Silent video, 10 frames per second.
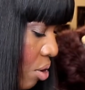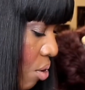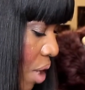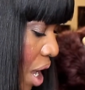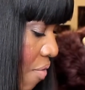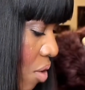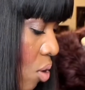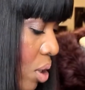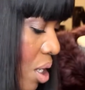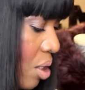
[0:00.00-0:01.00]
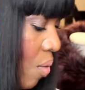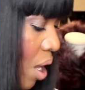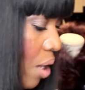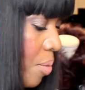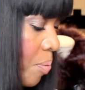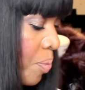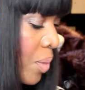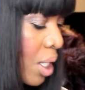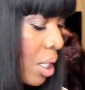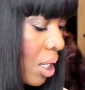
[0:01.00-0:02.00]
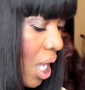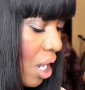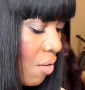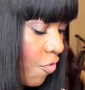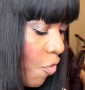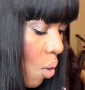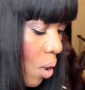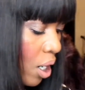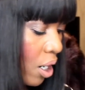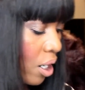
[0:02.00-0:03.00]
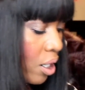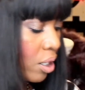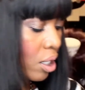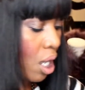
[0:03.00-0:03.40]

So we have those as well. Then for